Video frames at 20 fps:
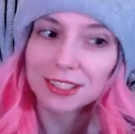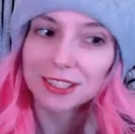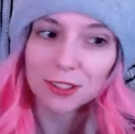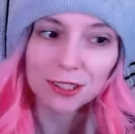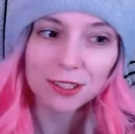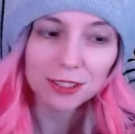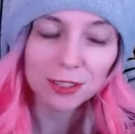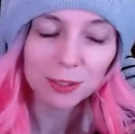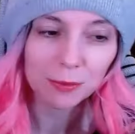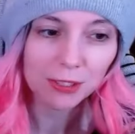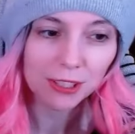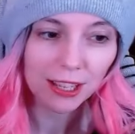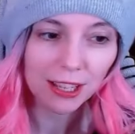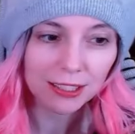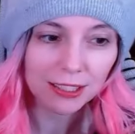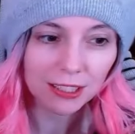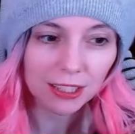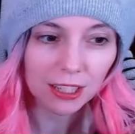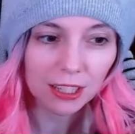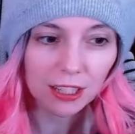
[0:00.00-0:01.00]
so there's some
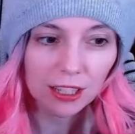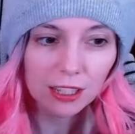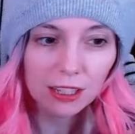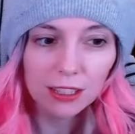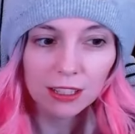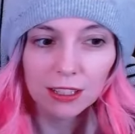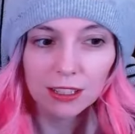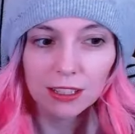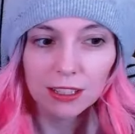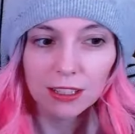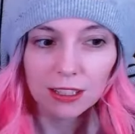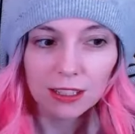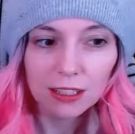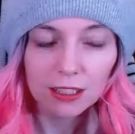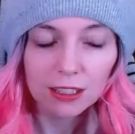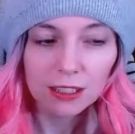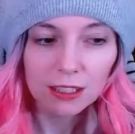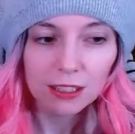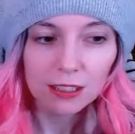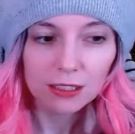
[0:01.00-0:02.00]
classic
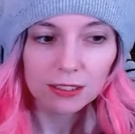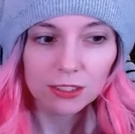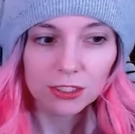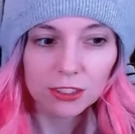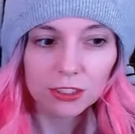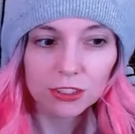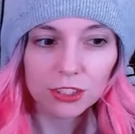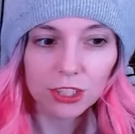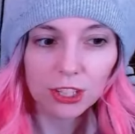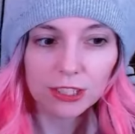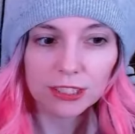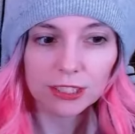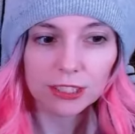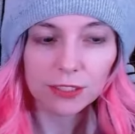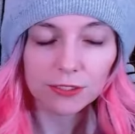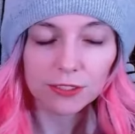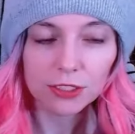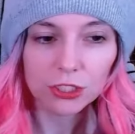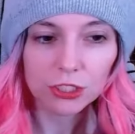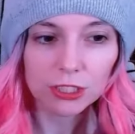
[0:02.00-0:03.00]
Johnny
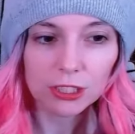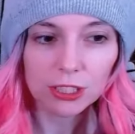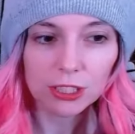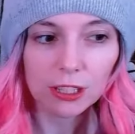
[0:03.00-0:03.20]
stuff that she's.